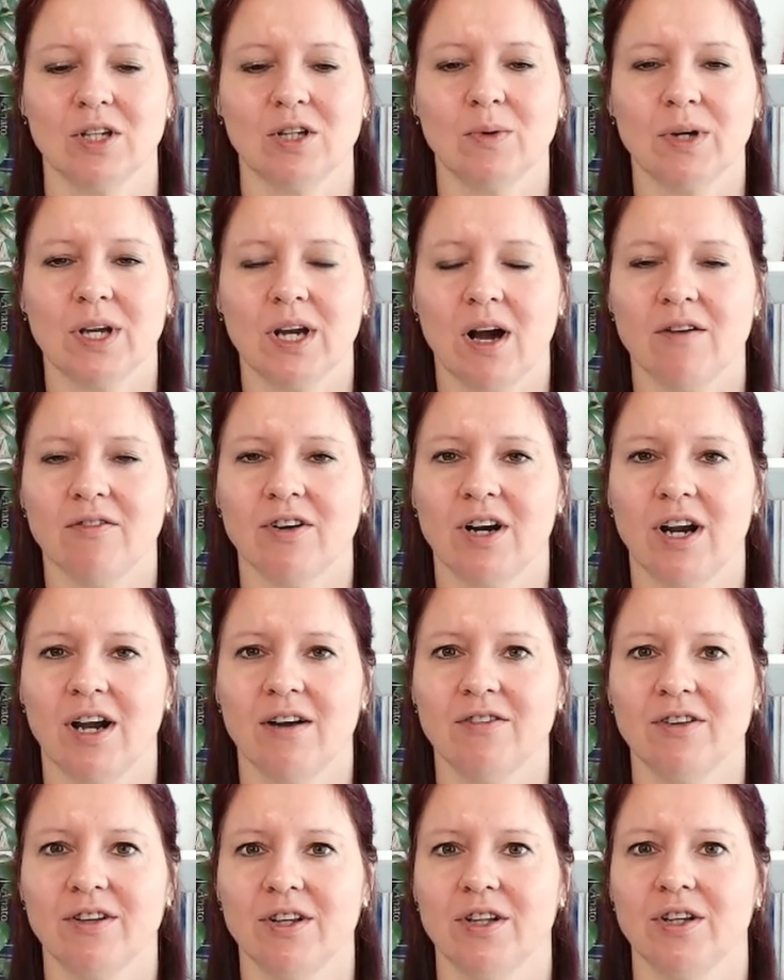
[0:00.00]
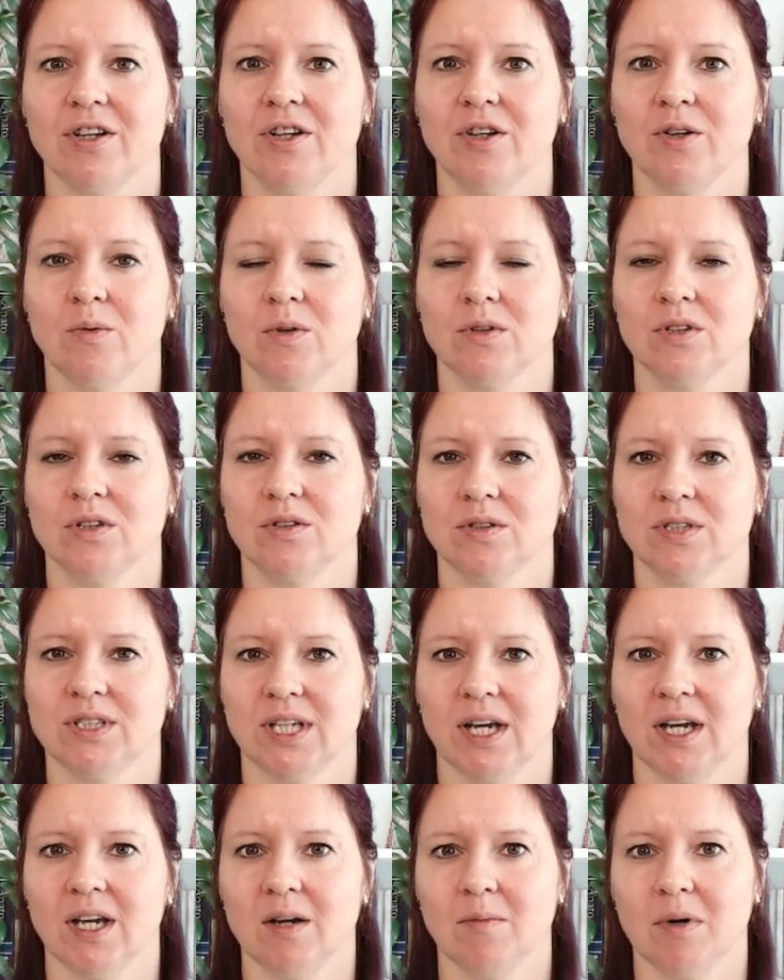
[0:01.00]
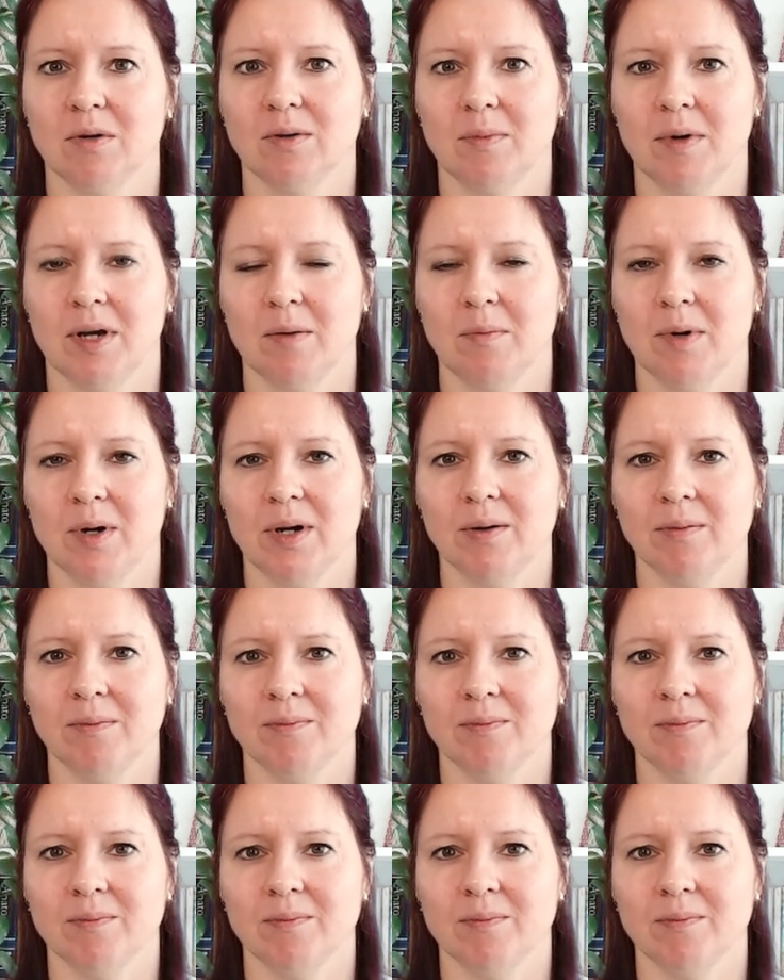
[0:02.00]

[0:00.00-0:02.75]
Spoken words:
Did we cover everything you wanted to say about the paper?